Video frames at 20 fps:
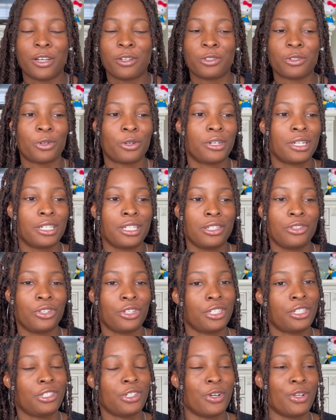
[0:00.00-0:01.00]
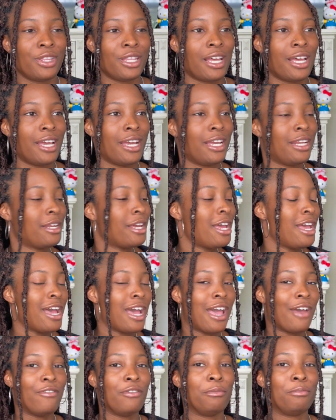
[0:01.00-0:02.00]
I was already looking online.
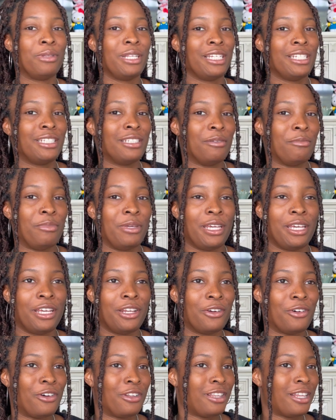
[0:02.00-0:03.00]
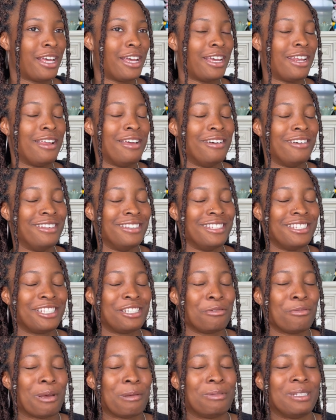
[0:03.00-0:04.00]
I haven't placed a bid online on
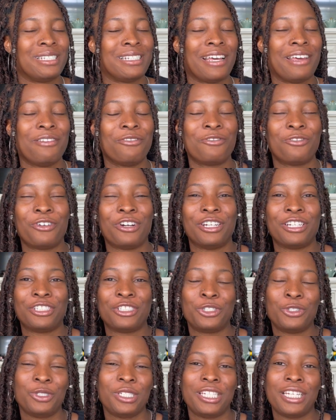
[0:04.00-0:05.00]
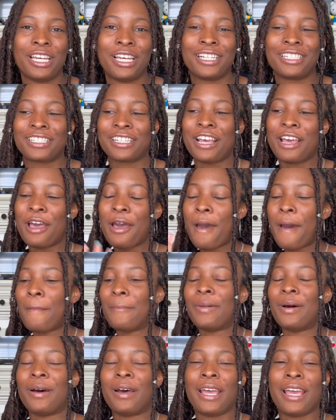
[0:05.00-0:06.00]
this website for a two D S.
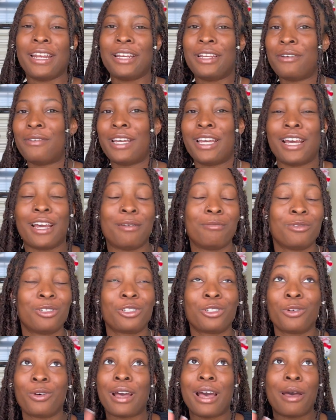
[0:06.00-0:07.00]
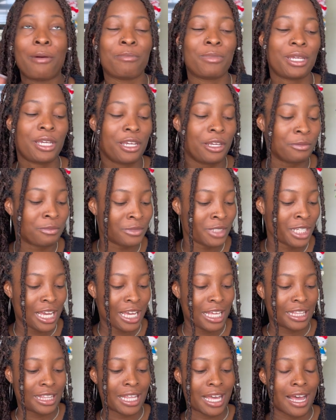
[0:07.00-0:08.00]
But anyway, I'm so happy
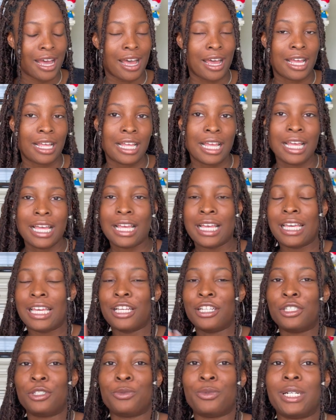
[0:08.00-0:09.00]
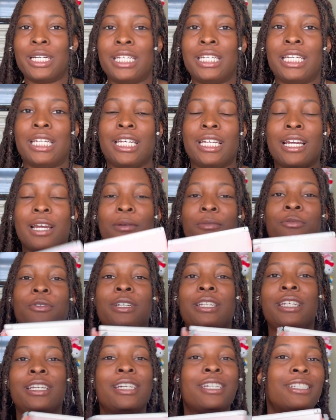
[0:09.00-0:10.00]
that it's working. I'm
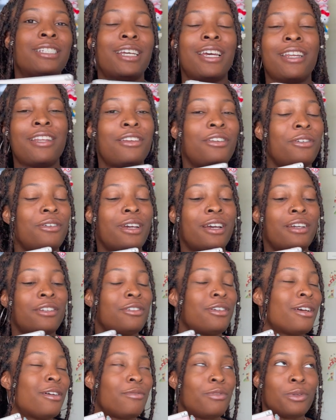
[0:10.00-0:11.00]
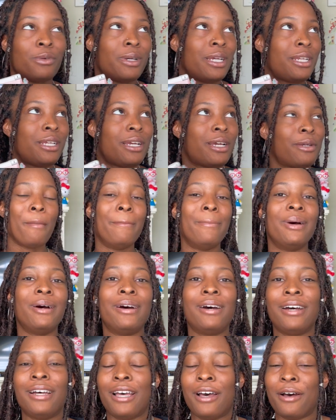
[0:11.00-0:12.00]
really excited, you guys. You have no idea.
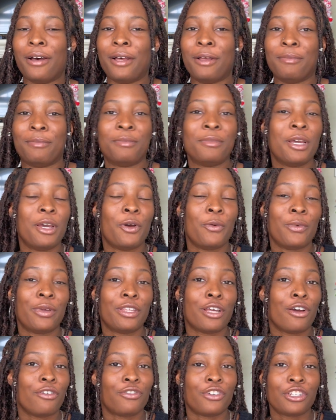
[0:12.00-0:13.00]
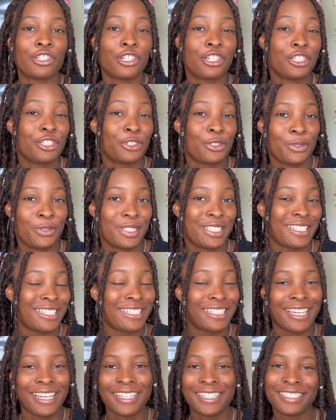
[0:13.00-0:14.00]
But um, without further ado,
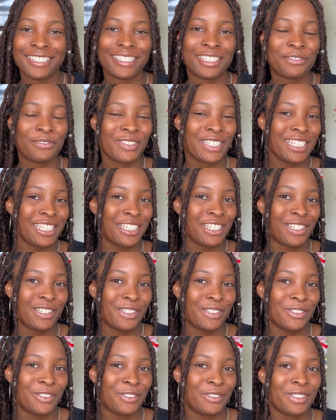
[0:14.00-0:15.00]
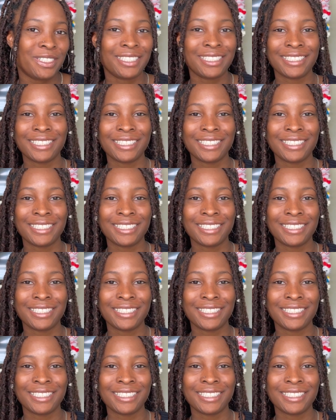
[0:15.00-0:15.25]
let's get into the video.